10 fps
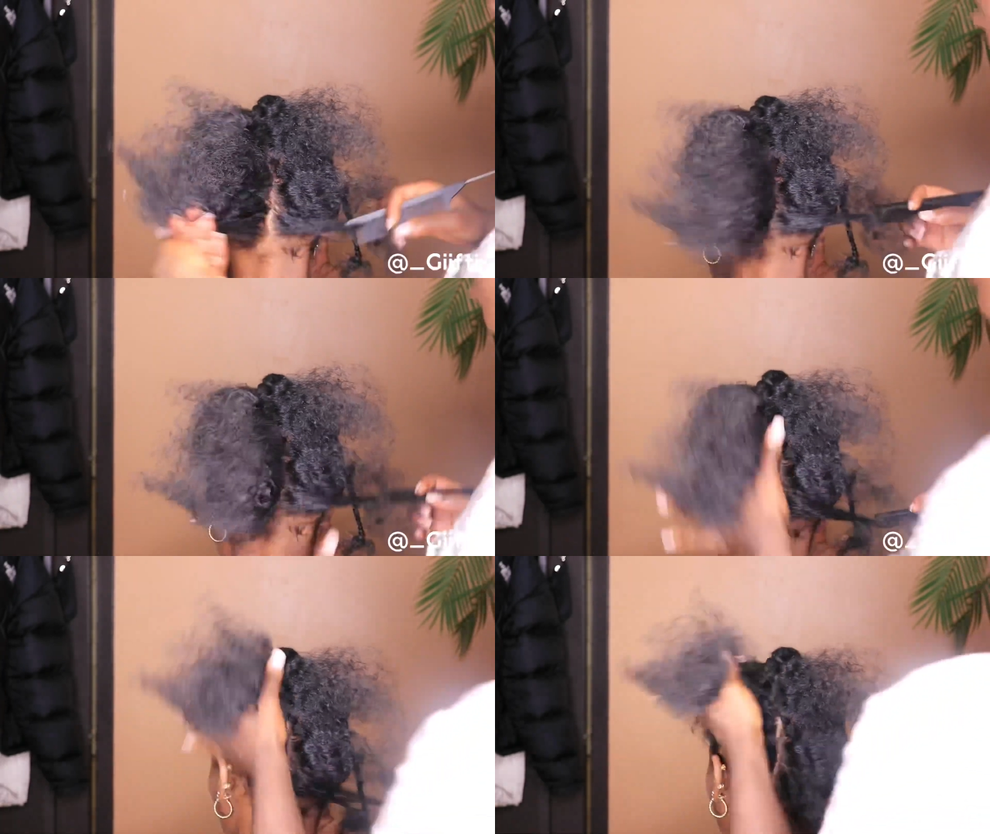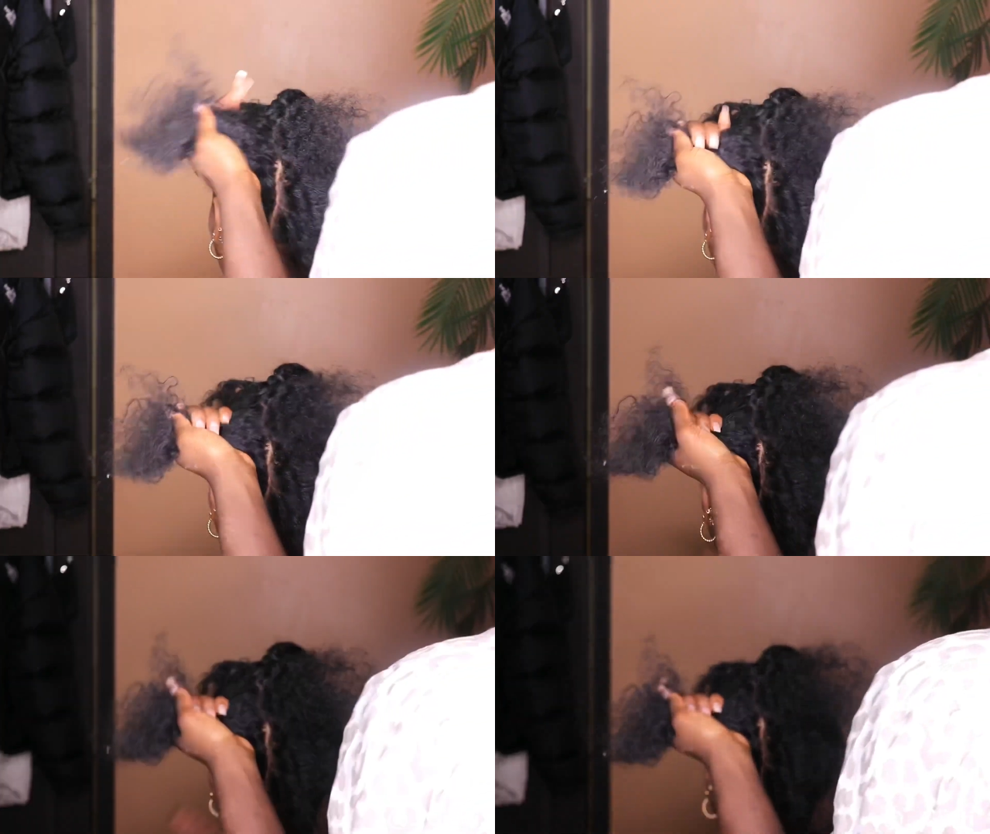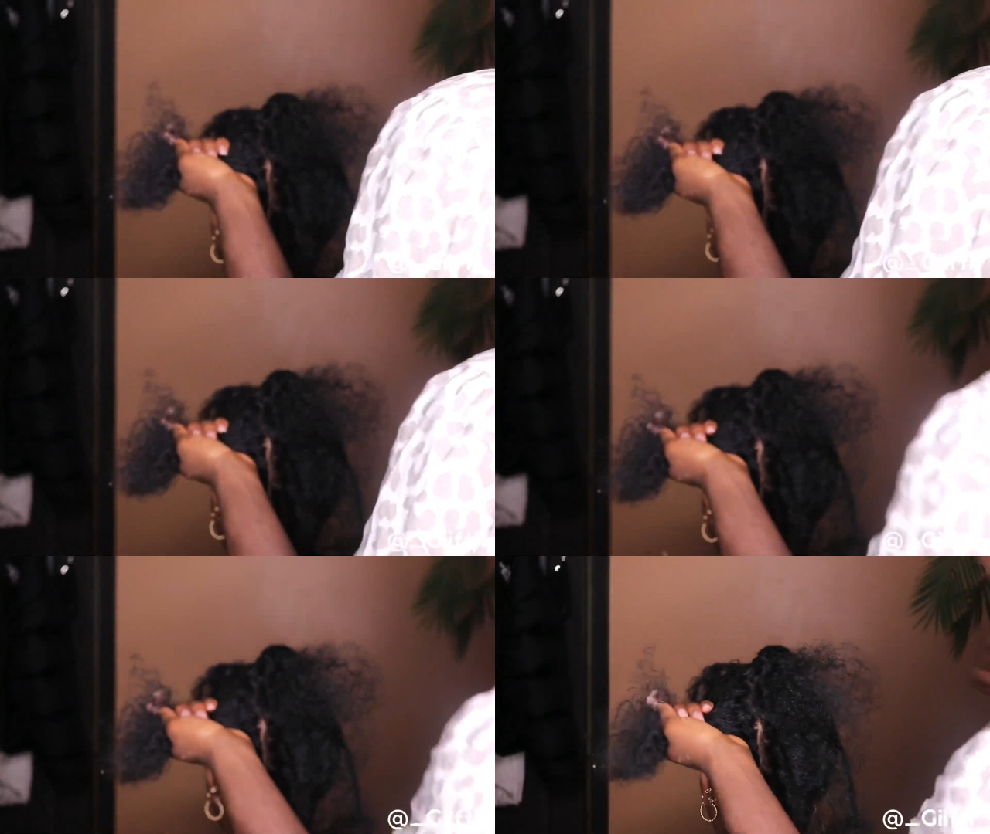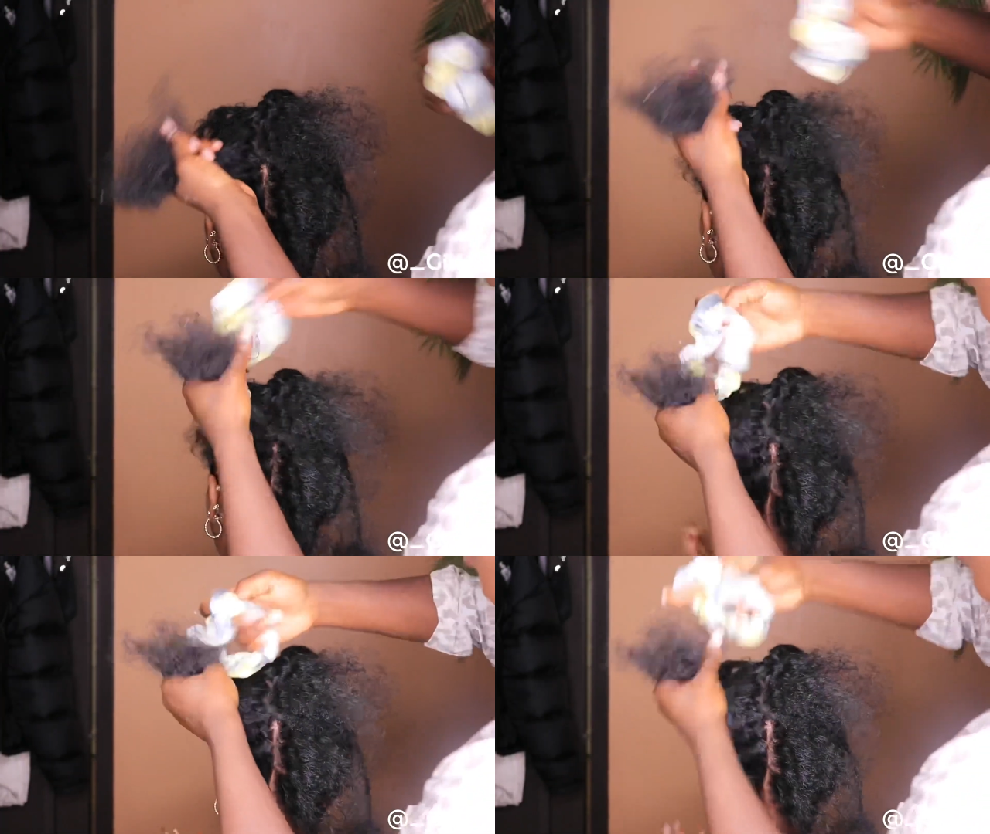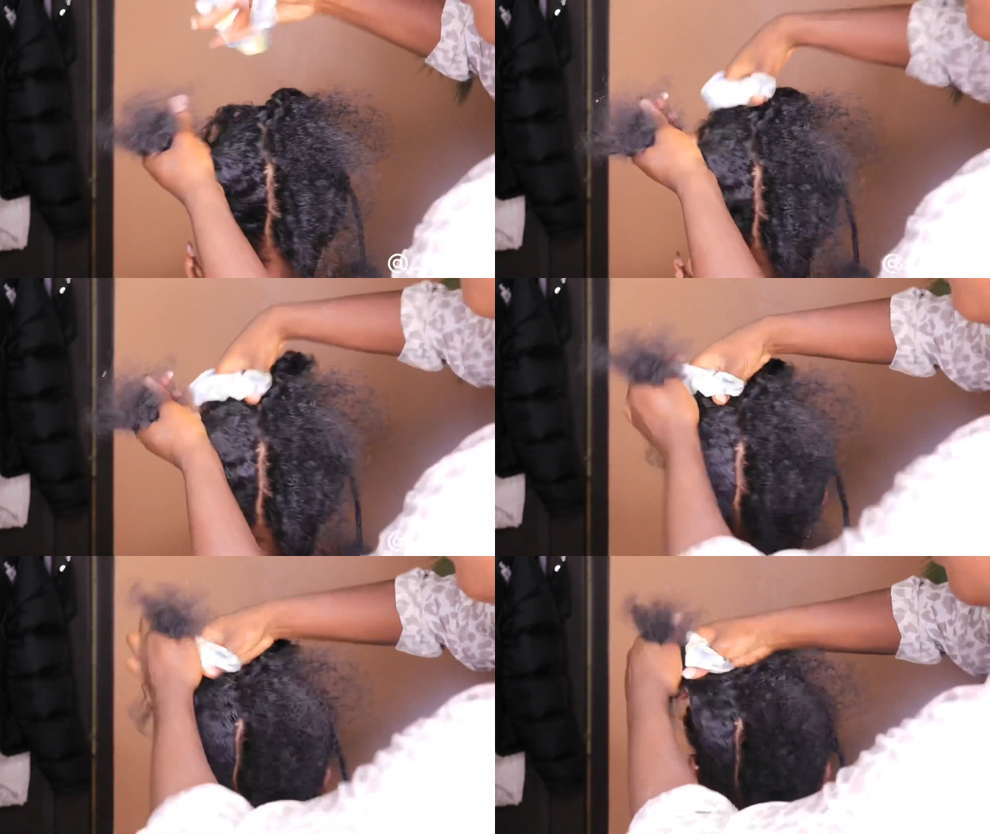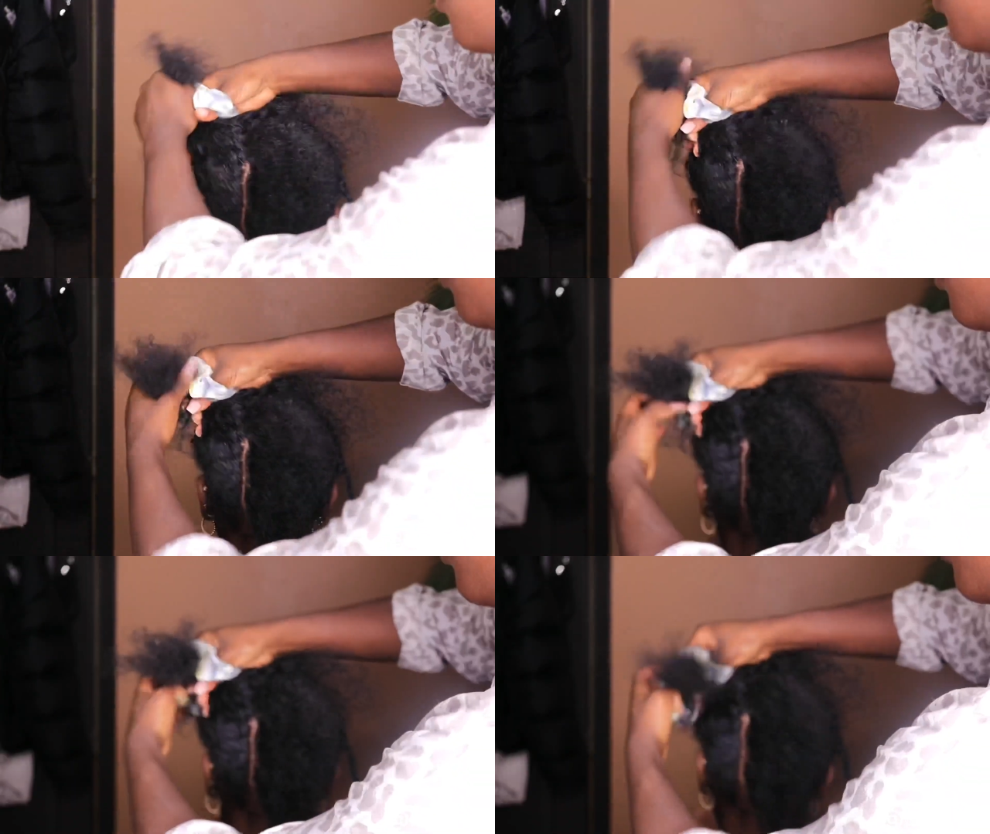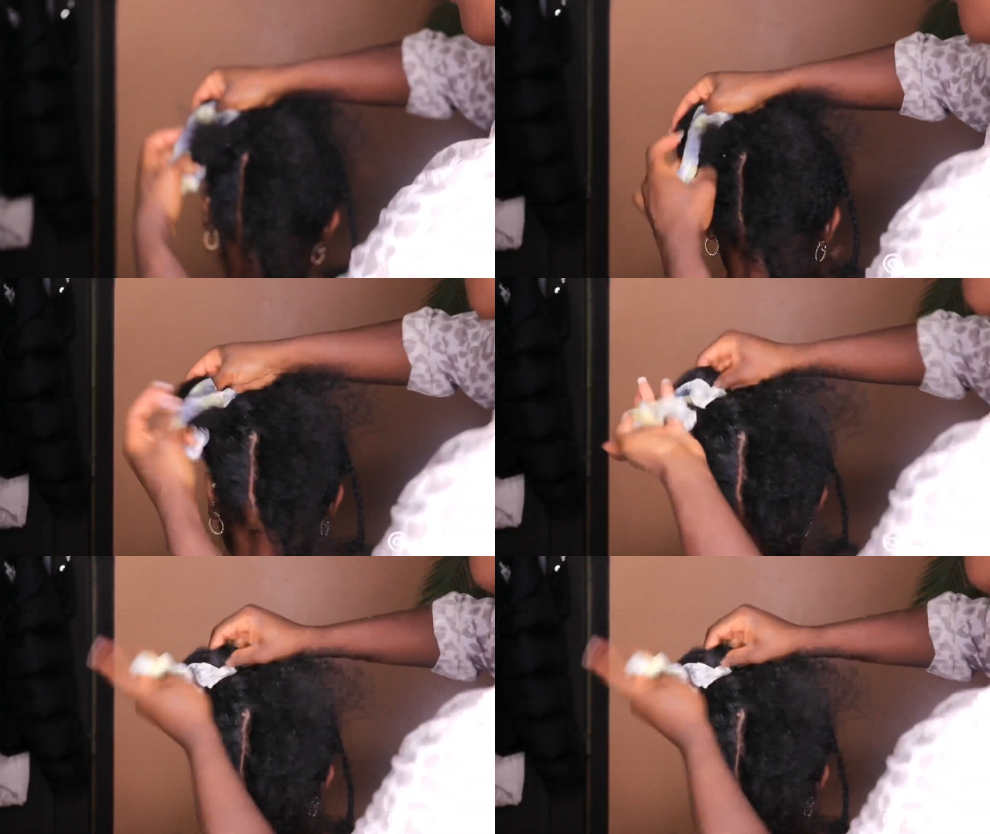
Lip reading: (no speaker visible)